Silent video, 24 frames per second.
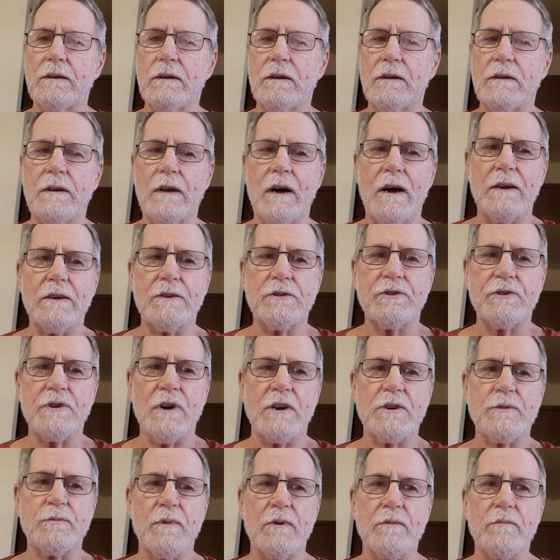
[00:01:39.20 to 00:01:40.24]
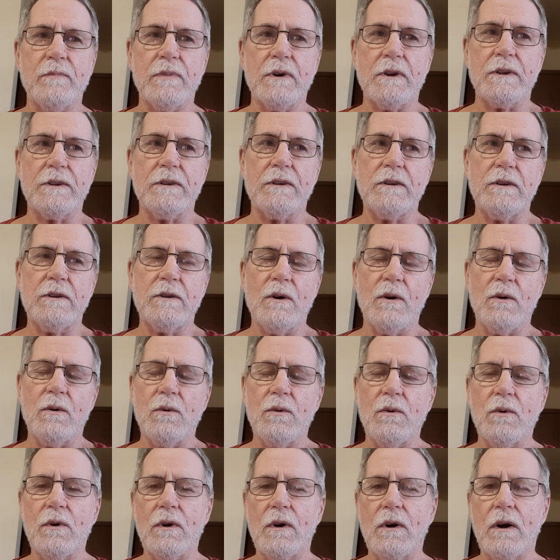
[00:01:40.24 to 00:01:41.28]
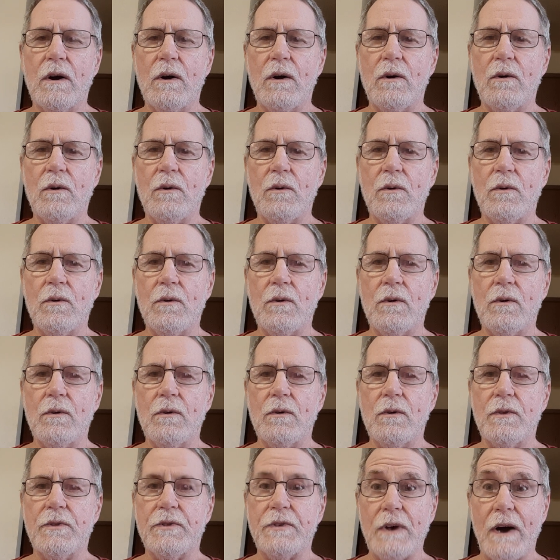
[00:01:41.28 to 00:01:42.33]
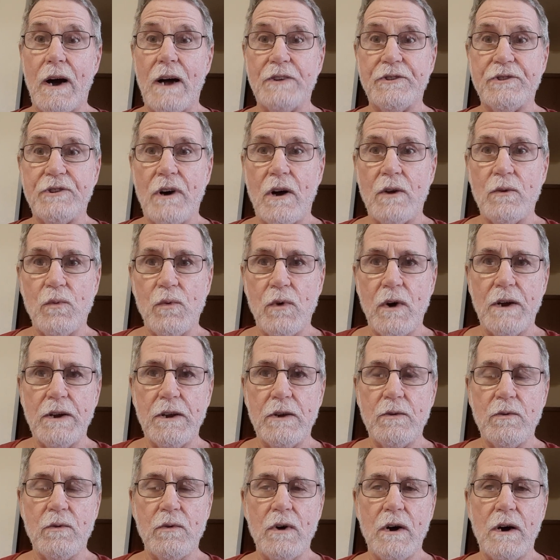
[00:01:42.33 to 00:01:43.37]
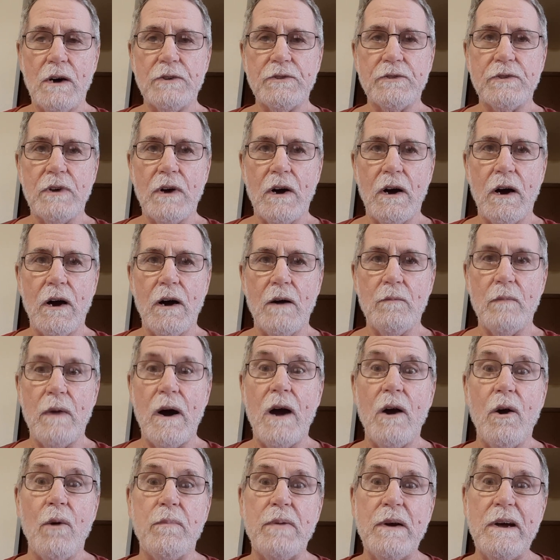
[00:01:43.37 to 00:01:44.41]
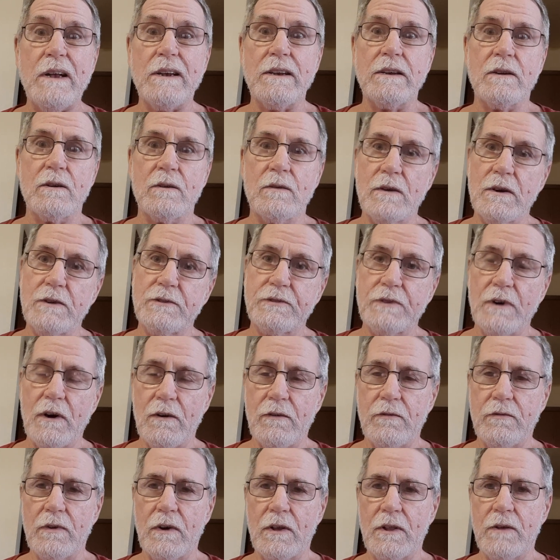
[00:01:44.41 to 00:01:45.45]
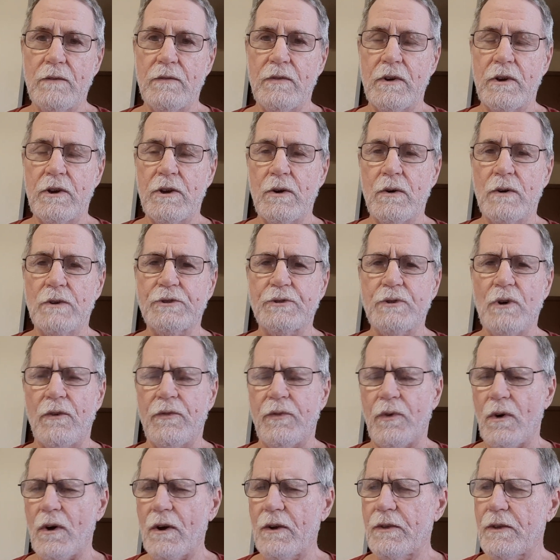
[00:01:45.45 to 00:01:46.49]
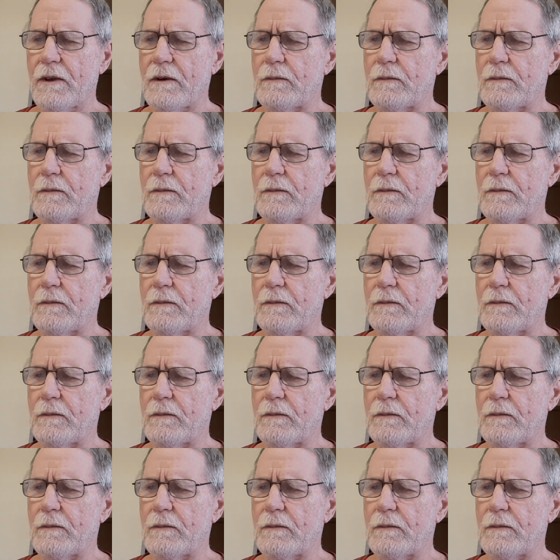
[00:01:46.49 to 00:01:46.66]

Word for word: not judgment, but you know, thoughts on what it was, uh, my opinion is of the video and so forth.